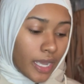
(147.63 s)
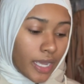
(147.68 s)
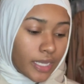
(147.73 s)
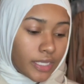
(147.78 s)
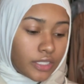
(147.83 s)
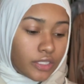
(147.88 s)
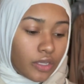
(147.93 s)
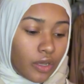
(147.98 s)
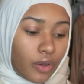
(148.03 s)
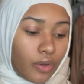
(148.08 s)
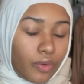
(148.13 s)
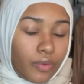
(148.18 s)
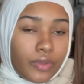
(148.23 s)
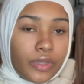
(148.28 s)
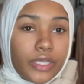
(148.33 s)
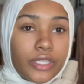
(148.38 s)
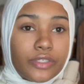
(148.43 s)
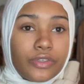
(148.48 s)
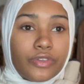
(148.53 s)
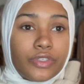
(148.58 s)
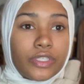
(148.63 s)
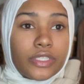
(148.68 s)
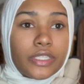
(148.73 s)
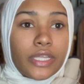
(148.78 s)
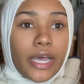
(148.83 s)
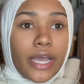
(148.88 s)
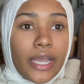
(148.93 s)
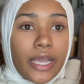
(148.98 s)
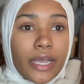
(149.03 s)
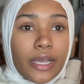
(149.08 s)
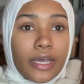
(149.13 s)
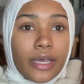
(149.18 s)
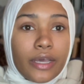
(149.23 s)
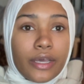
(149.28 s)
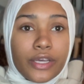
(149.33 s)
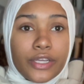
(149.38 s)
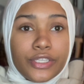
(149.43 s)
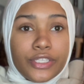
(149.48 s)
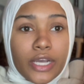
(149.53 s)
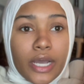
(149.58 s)
So these are just like
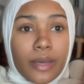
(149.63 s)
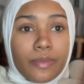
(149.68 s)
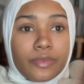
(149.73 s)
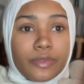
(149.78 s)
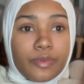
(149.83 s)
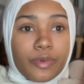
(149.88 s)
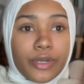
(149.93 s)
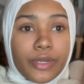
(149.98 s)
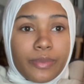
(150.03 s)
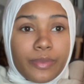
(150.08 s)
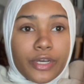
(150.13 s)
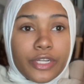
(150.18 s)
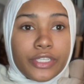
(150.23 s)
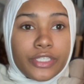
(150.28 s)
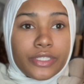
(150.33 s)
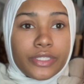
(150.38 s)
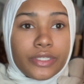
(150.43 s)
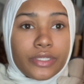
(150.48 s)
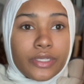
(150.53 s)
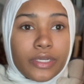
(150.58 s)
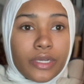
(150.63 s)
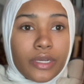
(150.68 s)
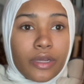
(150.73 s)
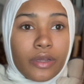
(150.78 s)
hijabs pretty much,